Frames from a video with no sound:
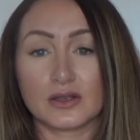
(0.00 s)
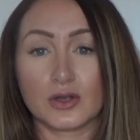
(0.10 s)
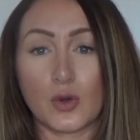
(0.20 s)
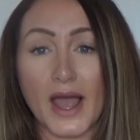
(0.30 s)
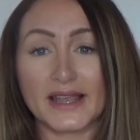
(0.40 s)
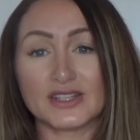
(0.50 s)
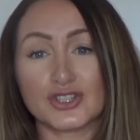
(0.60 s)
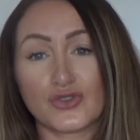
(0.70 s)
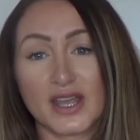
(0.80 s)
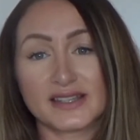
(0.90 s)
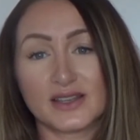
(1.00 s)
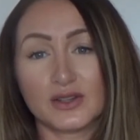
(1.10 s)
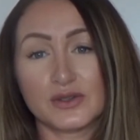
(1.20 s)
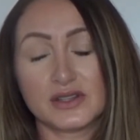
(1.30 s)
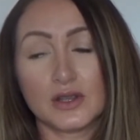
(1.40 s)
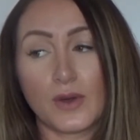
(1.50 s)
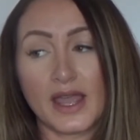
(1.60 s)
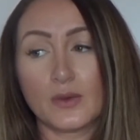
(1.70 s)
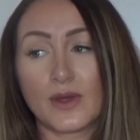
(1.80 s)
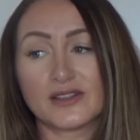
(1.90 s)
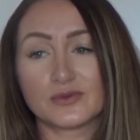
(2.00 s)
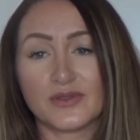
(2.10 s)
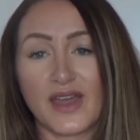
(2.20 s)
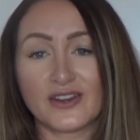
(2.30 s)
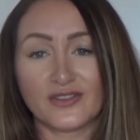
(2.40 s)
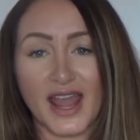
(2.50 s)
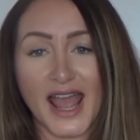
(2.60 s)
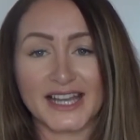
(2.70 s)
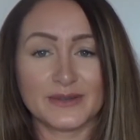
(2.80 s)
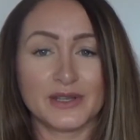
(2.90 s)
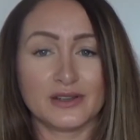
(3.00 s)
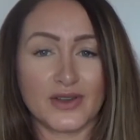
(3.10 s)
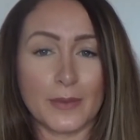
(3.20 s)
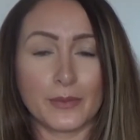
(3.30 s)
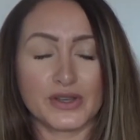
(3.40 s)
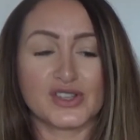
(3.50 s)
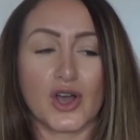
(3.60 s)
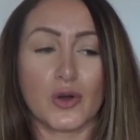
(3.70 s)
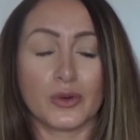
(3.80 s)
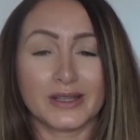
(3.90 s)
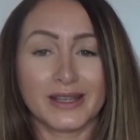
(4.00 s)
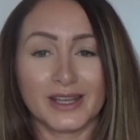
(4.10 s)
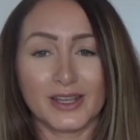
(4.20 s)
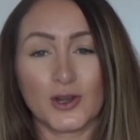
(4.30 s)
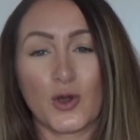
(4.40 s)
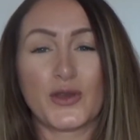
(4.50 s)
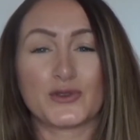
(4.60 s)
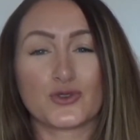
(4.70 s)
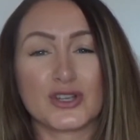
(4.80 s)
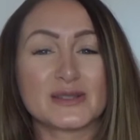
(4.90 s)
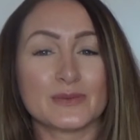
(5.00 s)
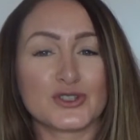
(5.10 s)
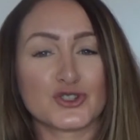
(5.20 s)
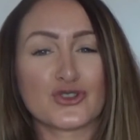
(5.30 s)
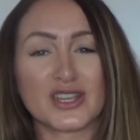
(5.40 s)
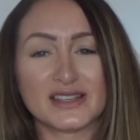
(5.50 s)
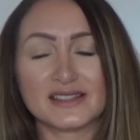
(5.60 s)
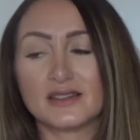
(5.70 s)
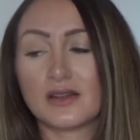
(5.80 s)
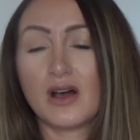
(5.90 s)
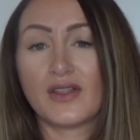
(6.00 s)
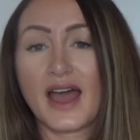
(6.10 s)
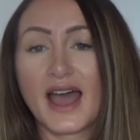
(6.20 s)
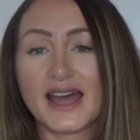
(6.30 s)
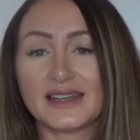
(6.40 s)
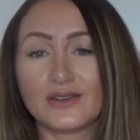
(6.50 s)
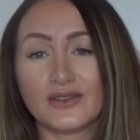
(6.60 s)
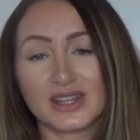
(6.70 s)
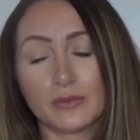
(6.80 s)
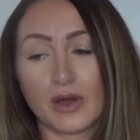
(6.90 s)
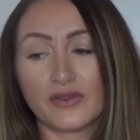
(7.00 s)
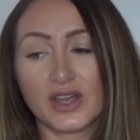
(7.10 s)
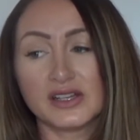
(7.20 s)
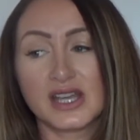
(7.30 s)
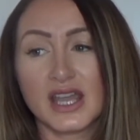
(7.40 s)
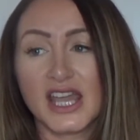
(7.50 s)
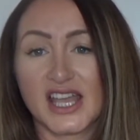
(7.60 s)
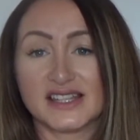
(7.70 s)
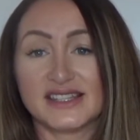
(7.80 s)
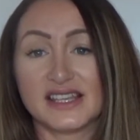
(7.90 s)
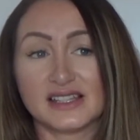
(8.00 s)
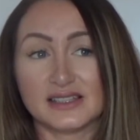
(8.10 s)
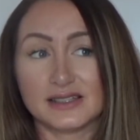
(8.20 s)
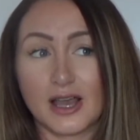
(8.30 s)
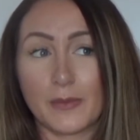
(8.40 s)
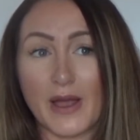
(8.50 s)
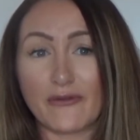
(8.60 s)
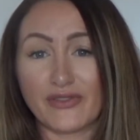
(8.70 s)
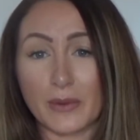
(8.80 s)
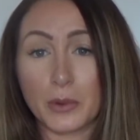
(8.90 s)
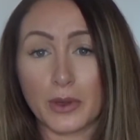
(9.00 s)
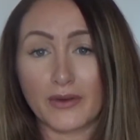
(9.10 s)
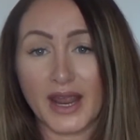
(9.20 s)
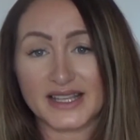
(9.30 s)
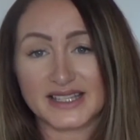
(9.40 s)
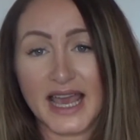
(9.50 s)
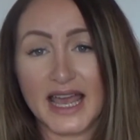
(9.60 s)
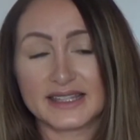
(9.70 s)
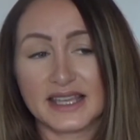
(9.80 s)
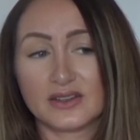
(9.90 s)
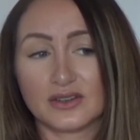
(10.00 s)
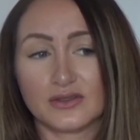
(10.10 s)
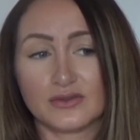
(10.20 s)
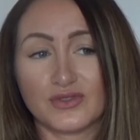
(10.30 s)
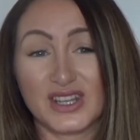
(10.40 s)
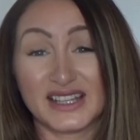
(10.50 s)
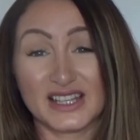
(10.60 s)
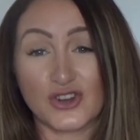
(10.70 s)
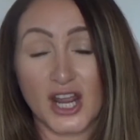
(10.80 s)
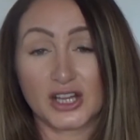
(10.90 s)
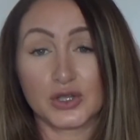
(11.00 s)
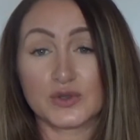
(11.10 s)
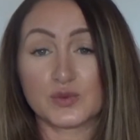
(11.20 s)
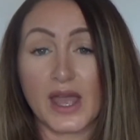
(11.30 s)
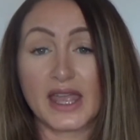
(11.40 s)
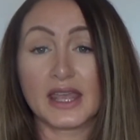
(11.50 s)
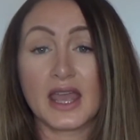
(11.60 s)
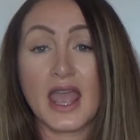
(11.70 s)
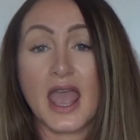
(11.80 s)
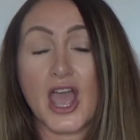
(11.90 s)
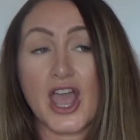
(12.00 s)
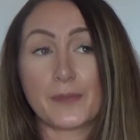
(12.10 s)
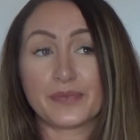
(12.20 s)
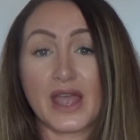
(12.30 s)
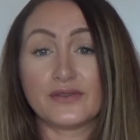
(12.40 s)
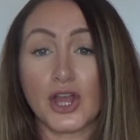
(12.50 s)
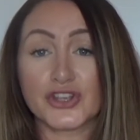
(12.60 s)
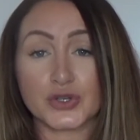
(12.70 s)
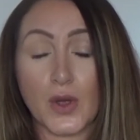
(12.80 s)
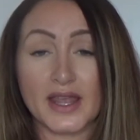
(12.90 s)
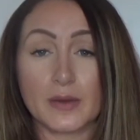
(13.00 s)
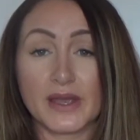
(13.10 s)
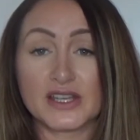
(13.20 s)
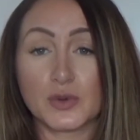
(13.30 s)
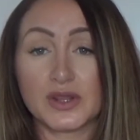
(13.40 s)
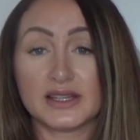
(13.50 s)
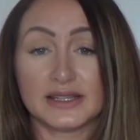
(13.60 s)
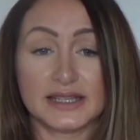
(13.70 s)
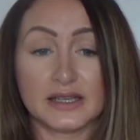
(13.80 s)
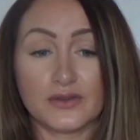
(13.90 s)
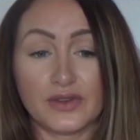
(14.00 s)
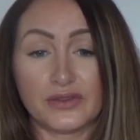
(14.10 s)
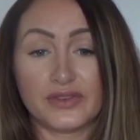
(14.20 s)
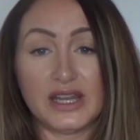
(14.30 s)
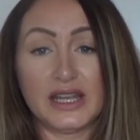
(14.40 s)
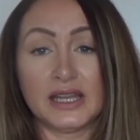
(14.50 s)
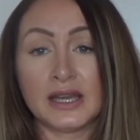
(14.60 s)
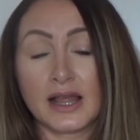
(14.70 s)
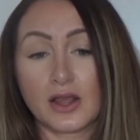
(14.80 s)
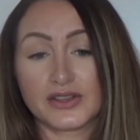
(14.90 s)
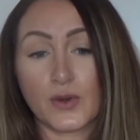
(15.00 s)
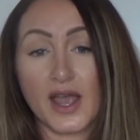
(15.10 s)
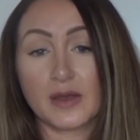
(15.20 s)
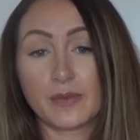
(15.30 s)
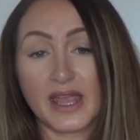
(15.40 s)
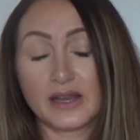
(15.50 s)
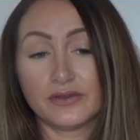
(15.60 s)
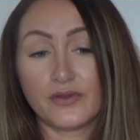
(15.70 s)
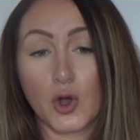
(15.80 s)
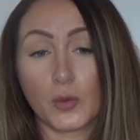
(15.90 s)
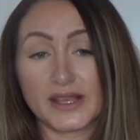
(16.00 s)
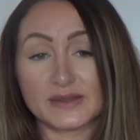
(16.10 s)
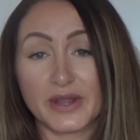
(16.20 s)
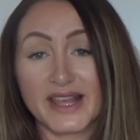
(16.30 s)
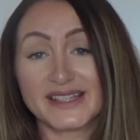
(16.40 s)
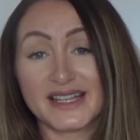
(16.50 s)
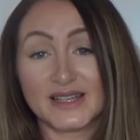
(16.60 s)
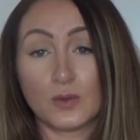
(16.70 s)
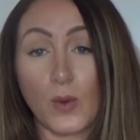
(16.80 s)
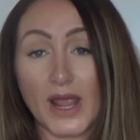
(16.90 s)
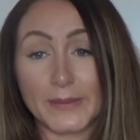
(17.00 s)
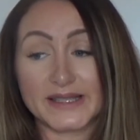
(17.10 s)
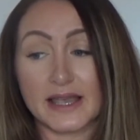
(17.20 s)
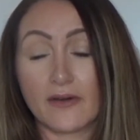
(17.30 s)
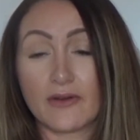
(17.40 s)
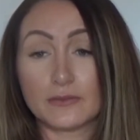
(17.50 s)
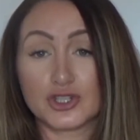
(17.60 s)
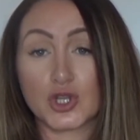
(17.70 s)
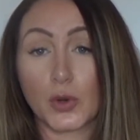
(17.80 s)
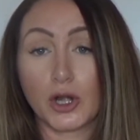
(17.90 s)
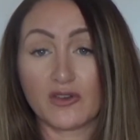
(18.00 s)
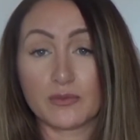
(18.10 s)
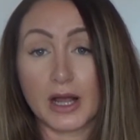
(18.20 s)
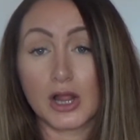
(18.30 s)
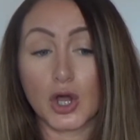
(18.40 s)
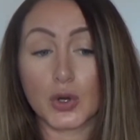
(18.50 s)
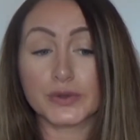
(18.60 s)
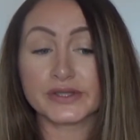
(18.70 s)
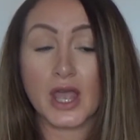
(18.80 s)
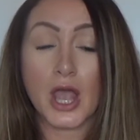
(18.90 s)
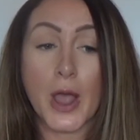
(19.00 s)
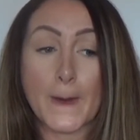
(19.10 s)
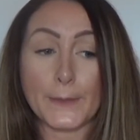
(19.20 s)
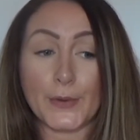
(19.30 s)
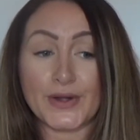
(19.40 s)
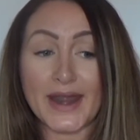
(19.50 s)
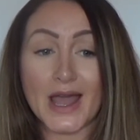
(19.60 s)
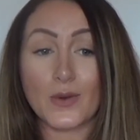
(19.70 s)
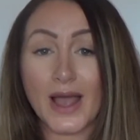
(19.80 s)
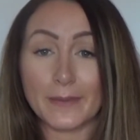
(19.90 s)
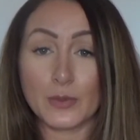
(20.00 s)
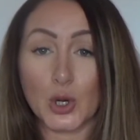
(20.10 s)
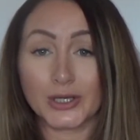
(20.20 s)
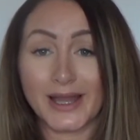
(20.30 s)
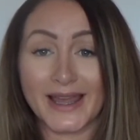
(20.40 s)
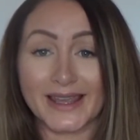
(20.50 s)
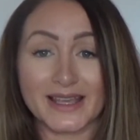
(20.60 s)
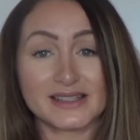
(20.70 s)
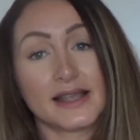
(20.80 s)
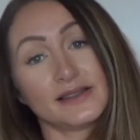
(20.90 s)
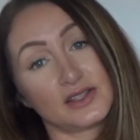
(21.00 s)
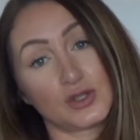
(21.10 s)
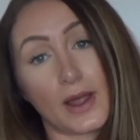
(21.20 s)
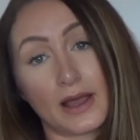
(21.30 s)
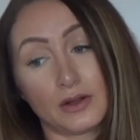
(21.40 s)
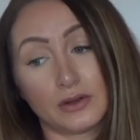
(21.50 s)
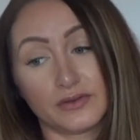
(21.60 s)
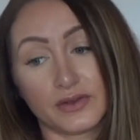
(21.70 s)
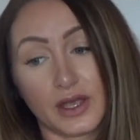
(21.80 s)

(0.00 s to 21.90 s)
quite strict at losing the weight, whereas with Henry I had him in November, so you know, those Christmas treats and all that, I never really bothered until about February. I started really trying to lose weight. I've lost quite a bit doing the lean in 15. I lost quite a bit in 4 weeks, but like I said, I didn't weigh myself, I'm just going off my clothes. But now I'm more like a 10 to 12.